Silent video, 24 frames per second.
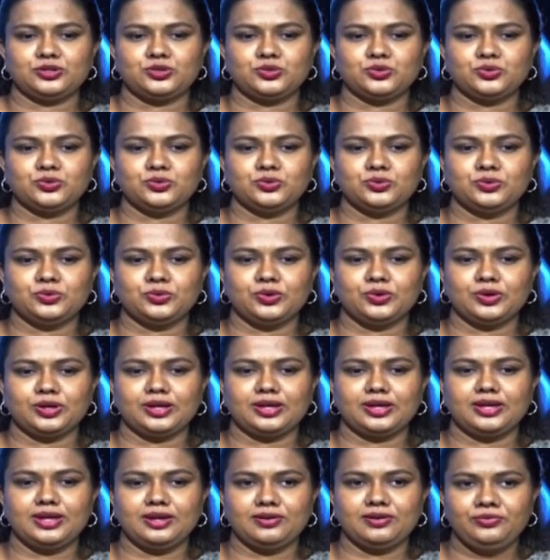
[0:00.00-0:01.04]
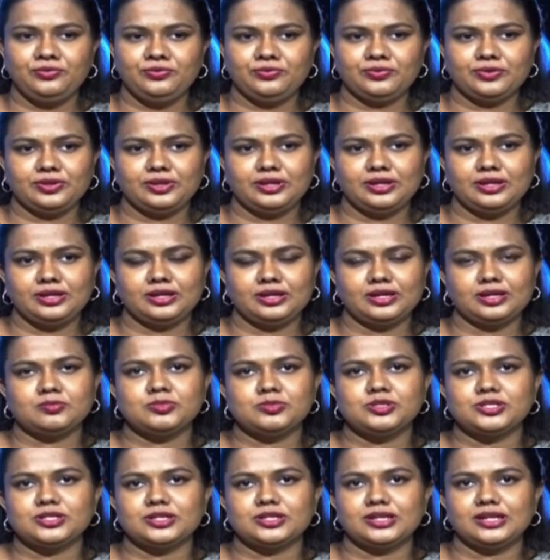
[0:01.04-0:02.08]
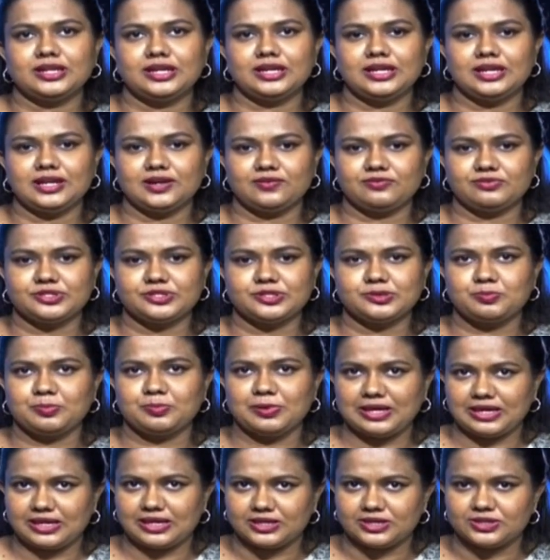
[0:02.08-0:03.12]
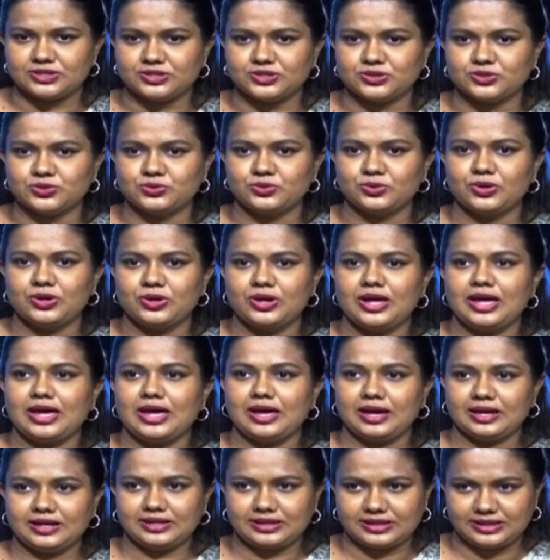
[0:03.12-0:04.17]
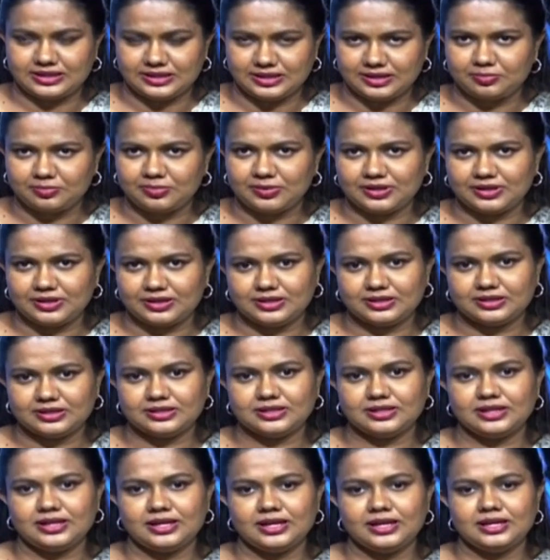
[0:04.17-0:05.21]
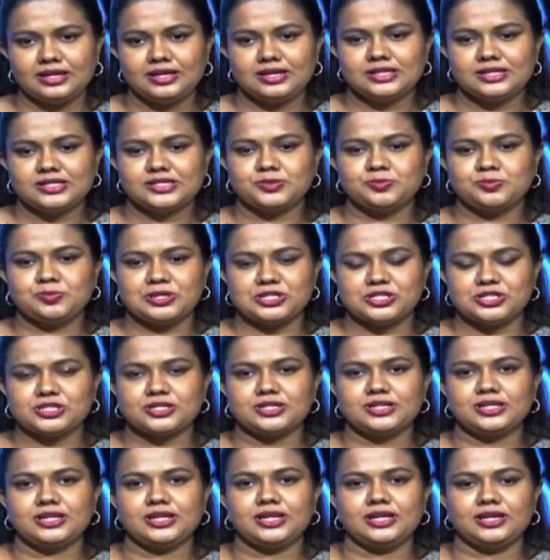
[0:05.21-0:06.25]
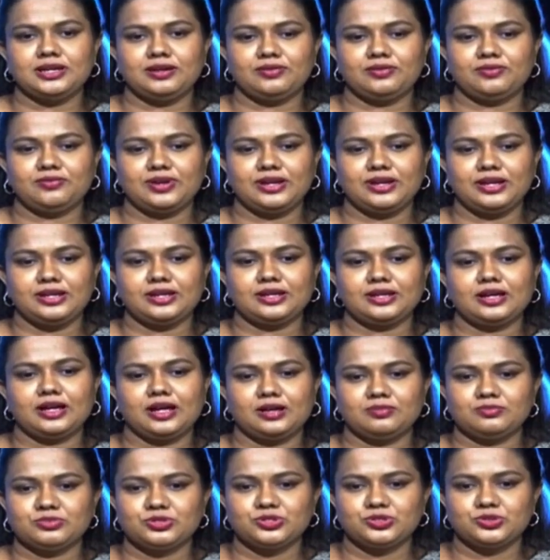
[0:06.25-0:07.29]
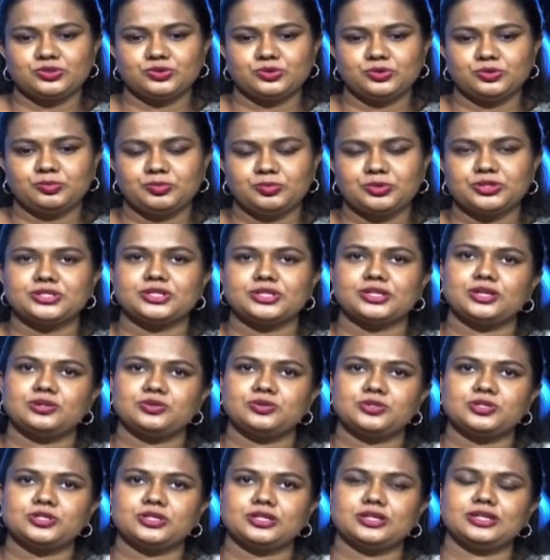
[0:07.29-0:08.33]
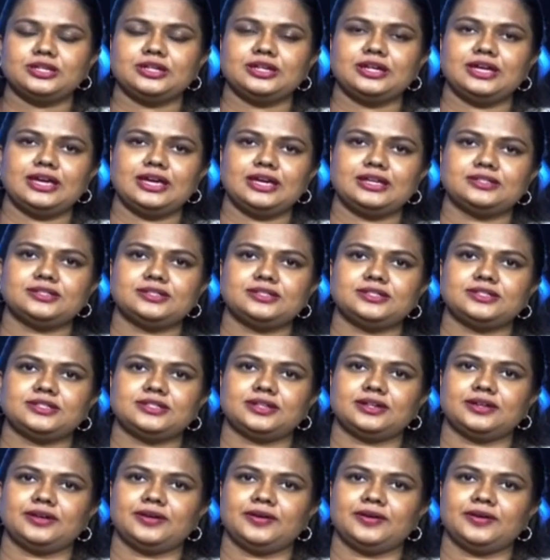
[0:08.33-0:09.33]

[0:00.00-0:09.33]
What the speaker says: to give the commission enough space to act independently, especially when it comes to prosecution against